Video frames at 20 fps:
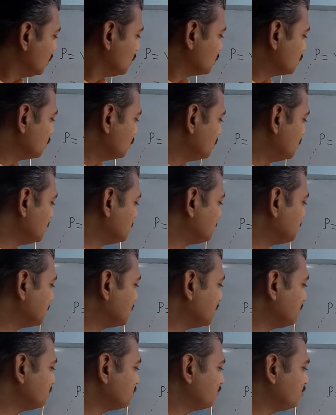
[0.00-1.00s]
So this
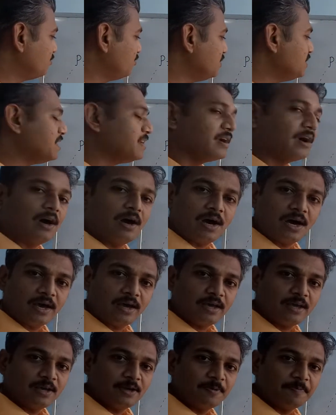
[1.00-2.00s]
becomes VI.